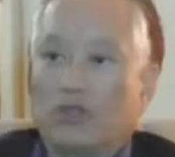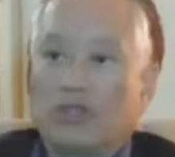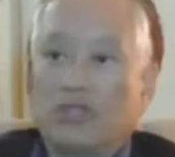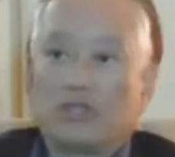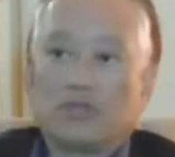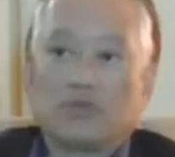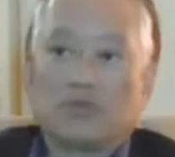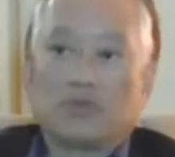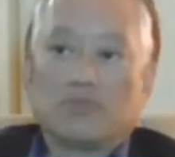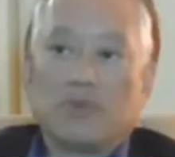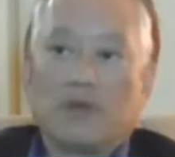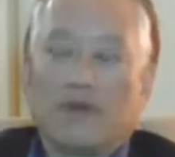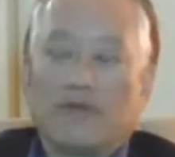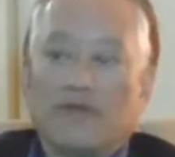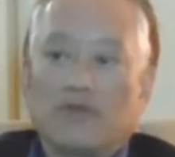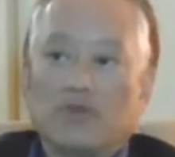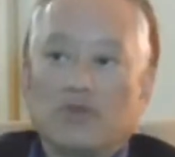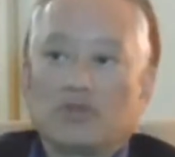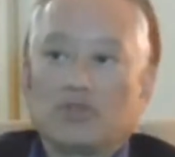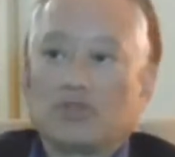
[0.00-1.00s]
This was my
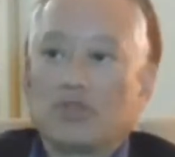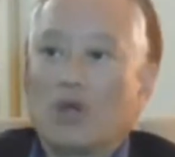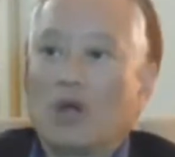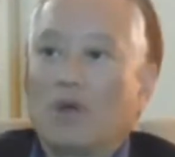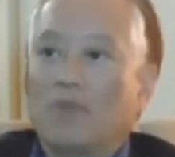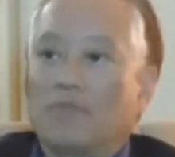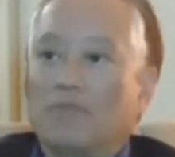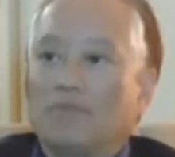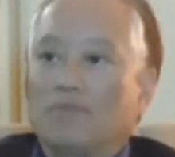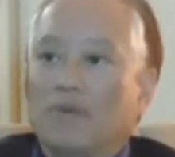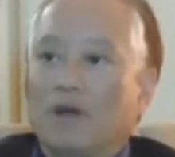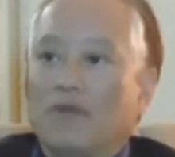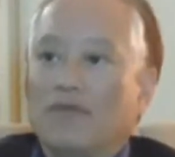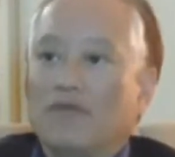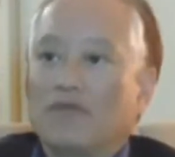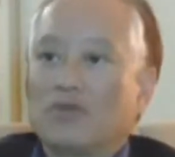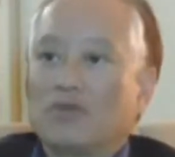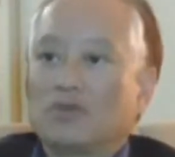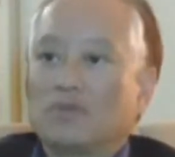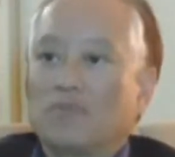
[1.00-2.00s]
first job, my
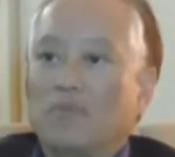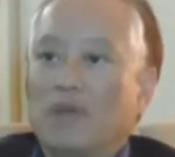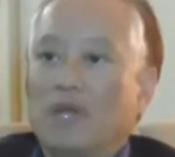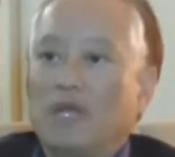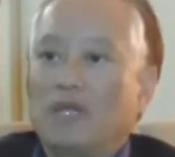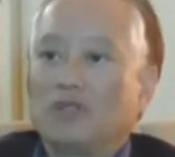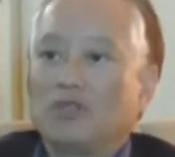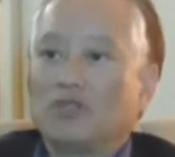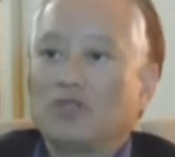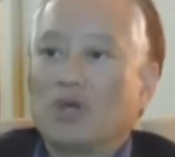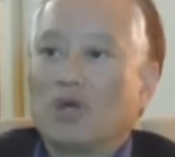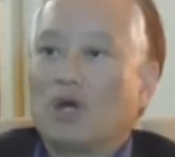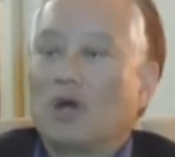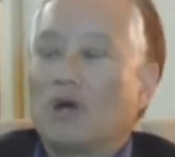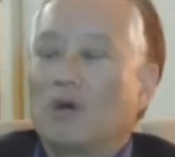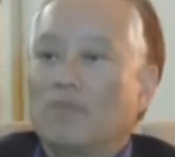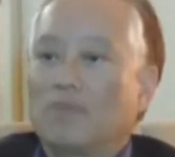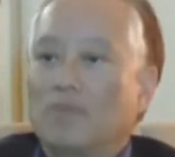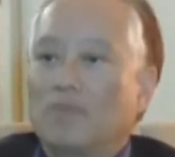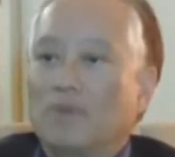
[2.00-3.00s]
first paid
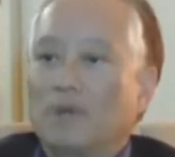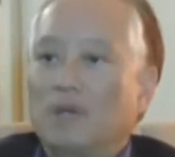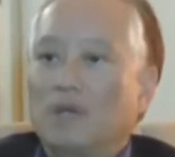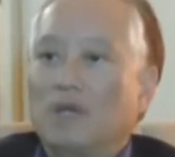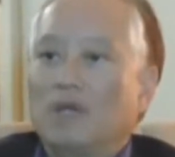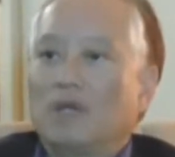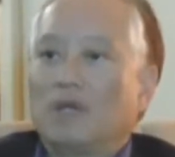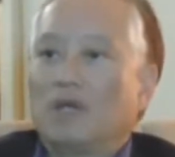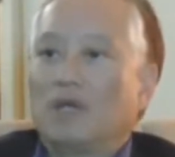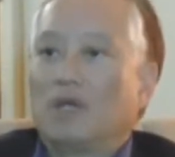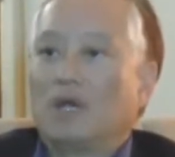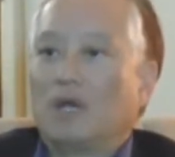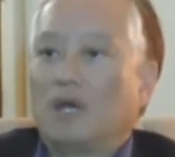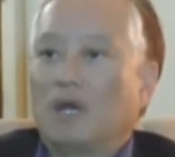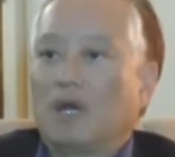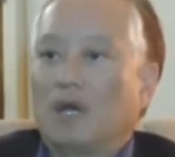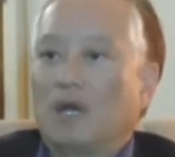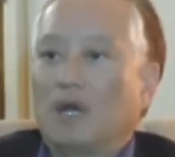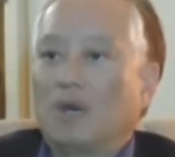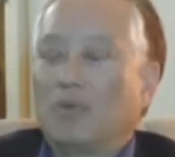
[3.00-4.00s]
job,
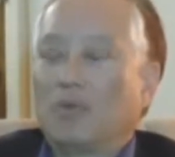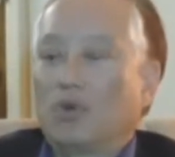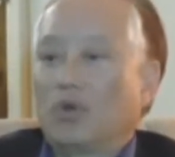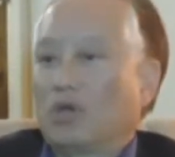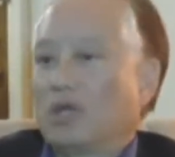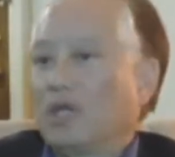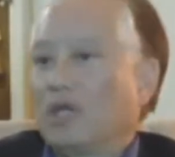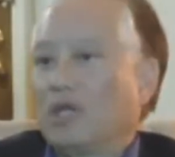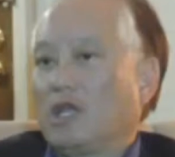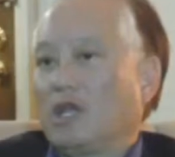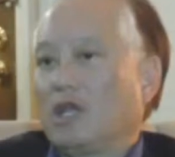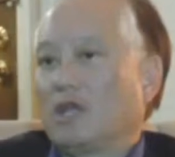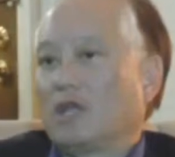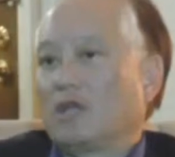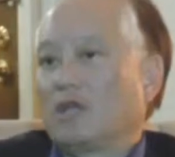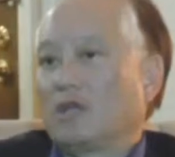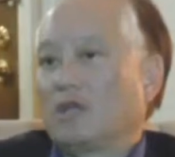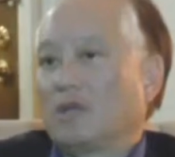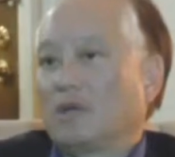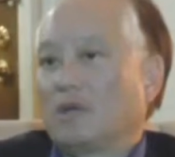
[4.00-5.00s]
working in
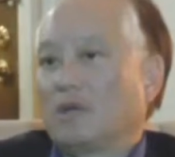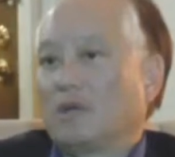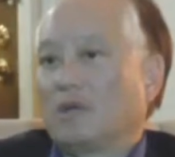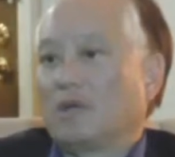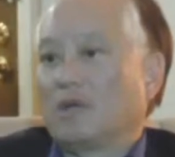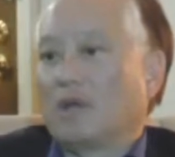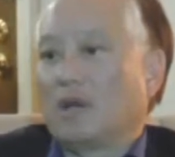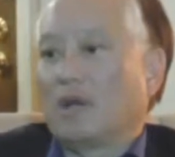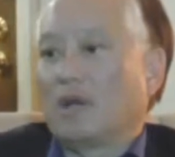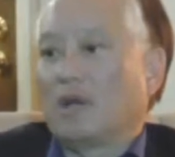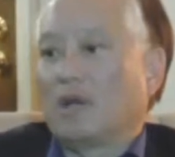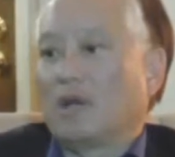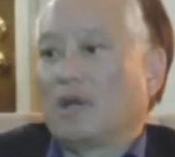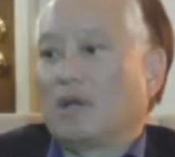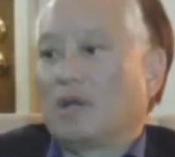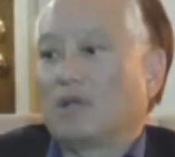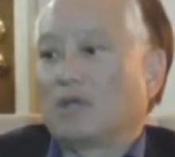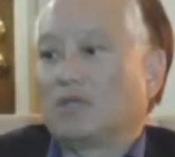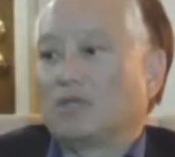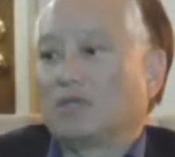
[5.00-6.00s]

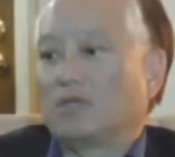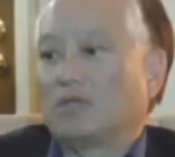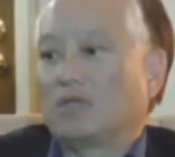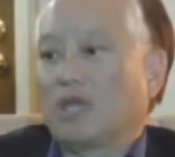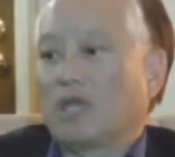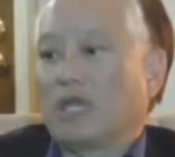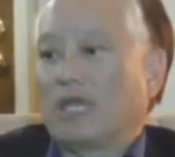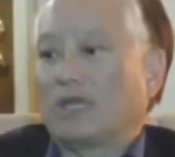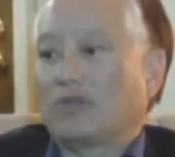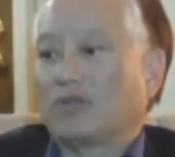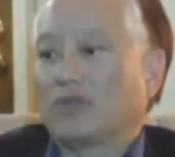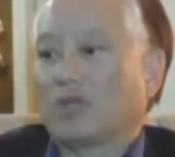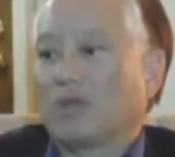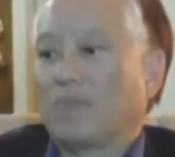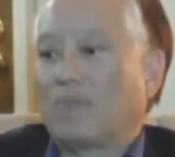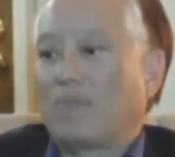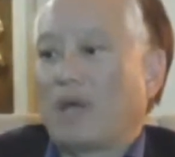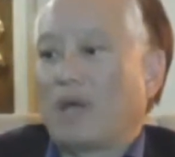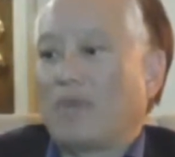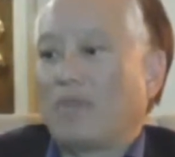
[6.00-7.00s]
a psychiatric
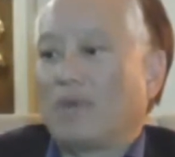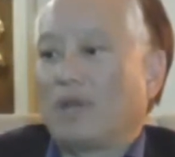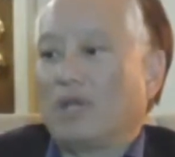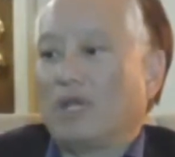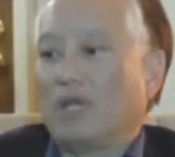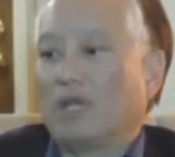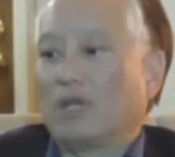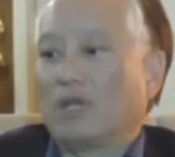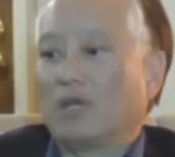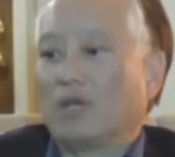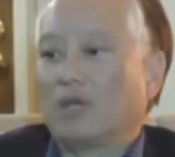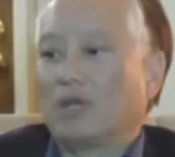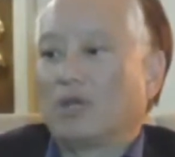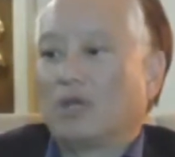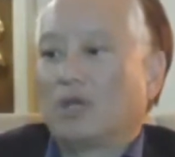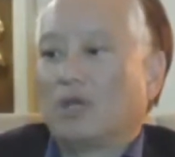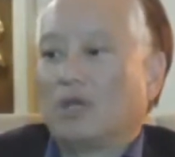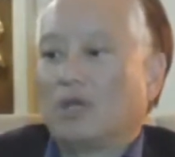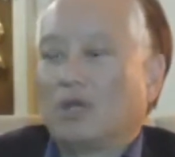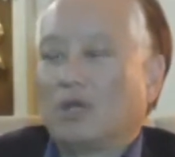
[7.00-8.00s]
department in a
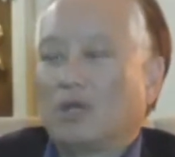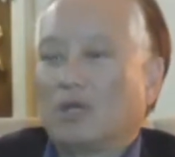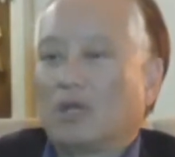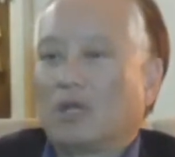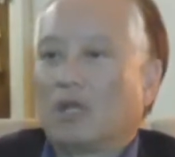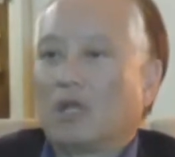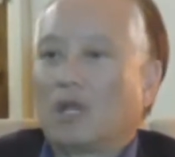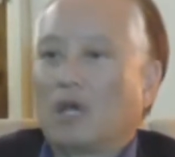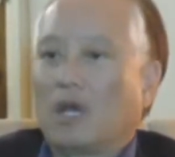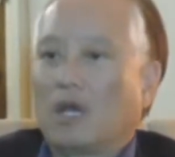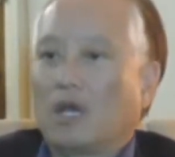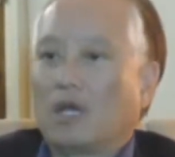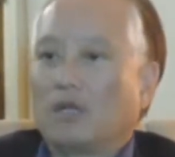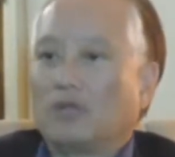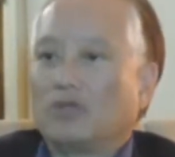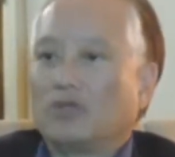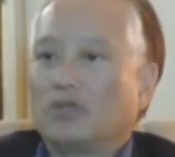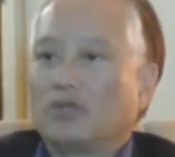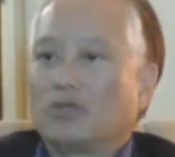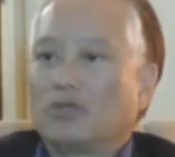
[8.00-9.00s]

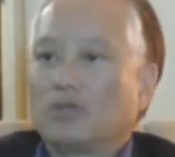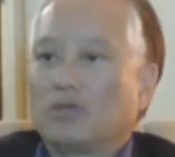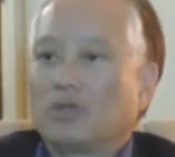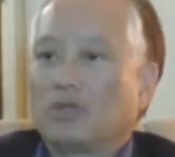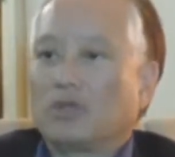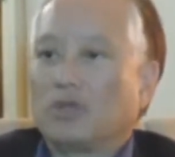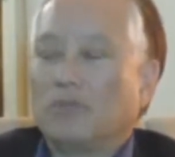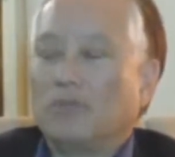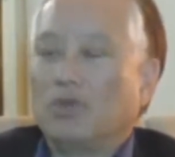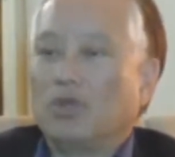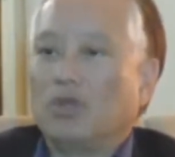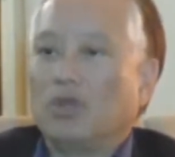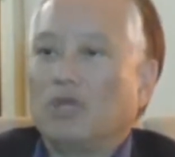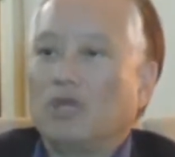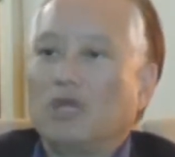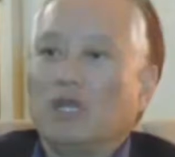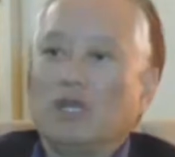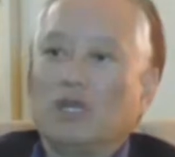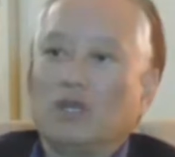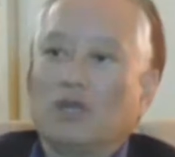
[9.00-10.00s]
large
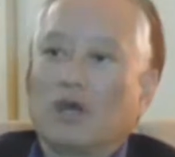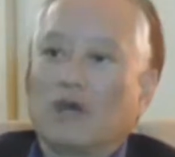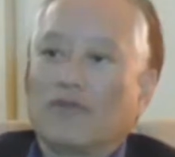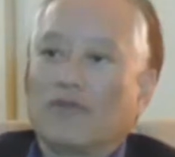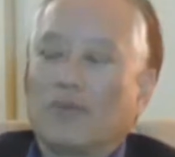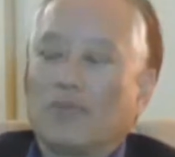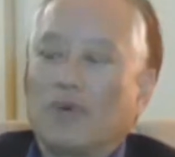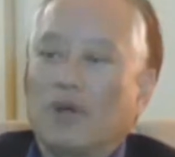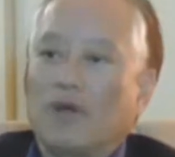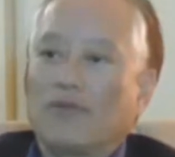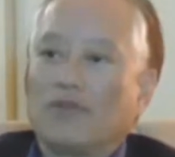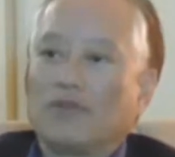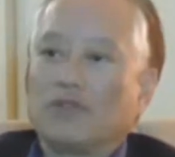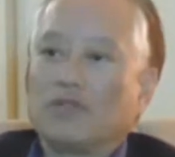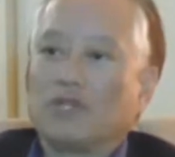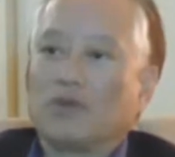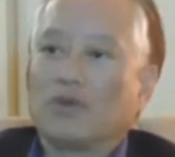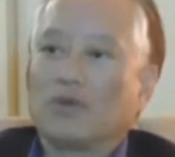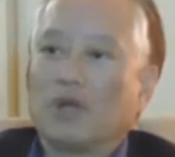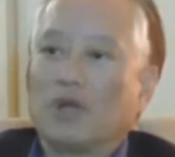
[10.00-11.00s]
community not-for-profit
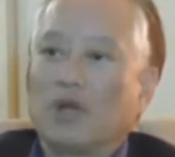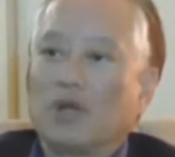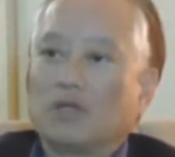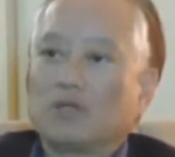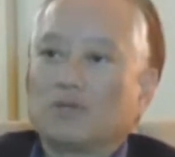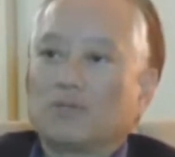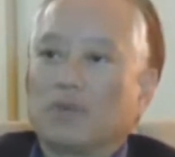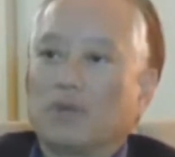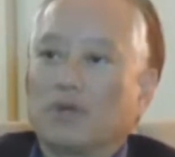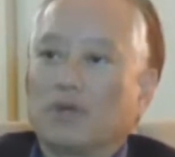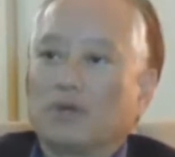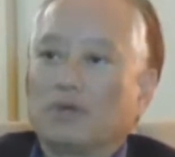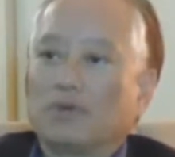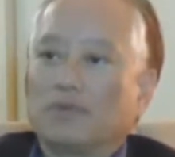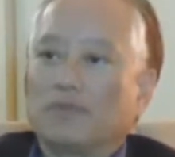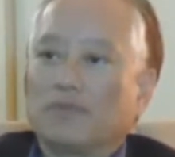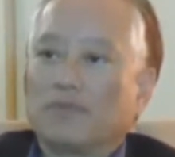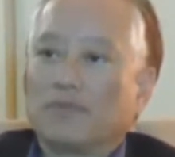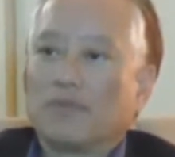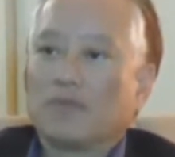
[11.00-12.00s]
general hospital